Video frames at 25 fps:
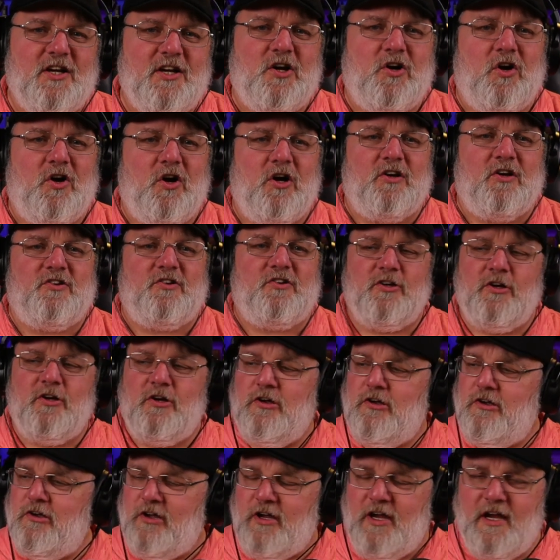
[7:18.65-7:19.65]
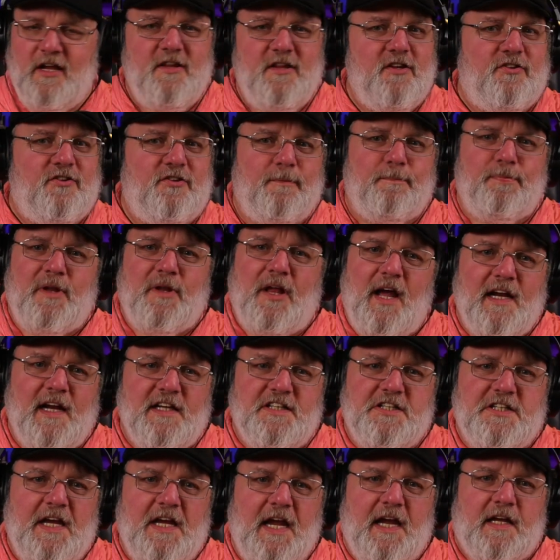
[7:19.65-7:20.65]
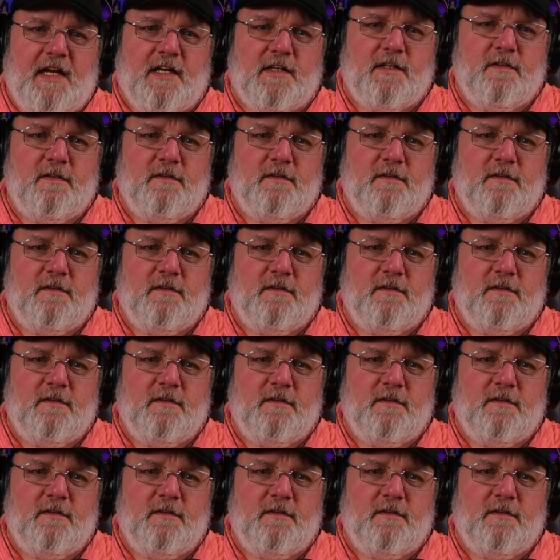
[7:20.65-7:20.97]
carts in the supply chain.